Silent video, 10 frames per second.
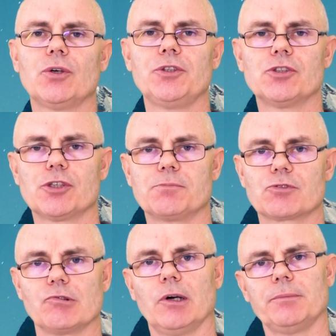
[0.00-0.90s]
Make sure
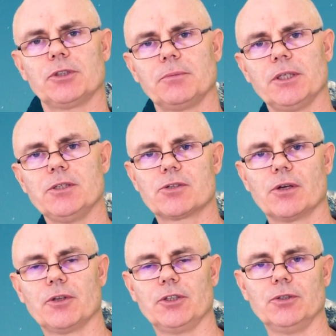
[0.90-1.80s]
you subscribe to
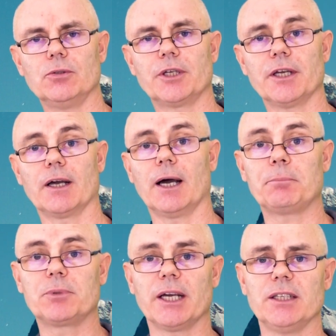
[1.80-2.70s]
me so that you'll
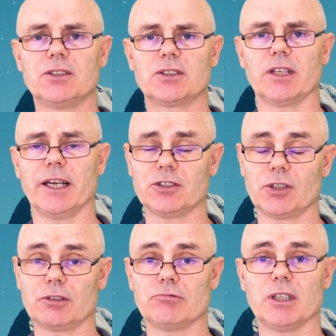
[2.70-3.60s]
get
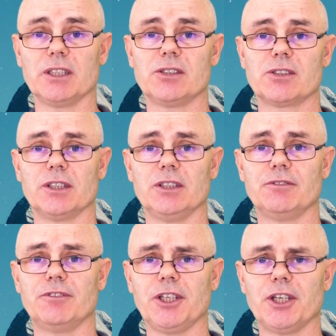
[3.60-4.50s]
updates as I
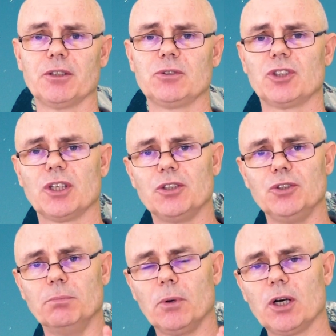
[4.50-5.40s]
release these
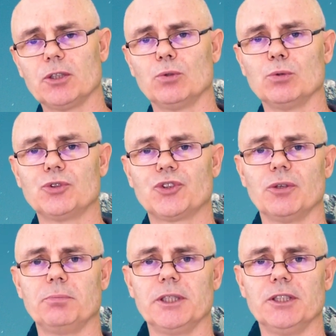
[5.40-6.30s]
videos. You might
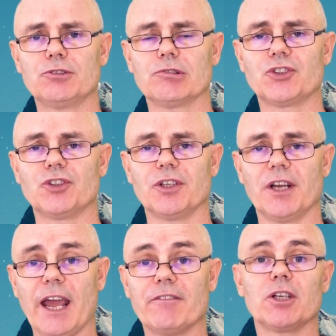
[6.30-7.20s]
also be
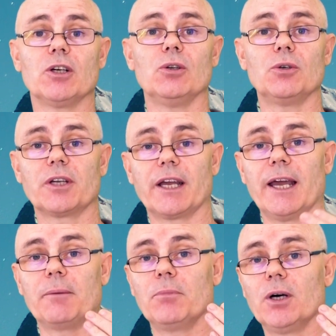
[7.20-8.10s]
interested in having a
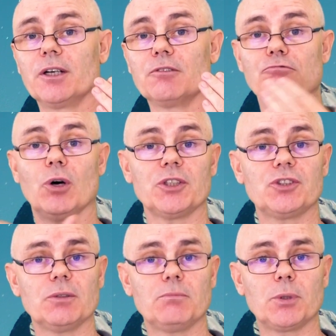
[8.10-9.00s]
look at my
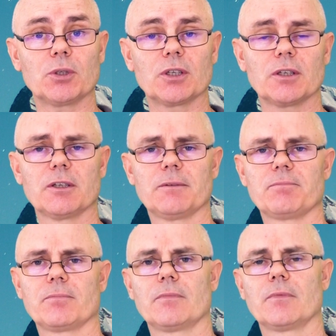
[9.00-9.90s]
writing book,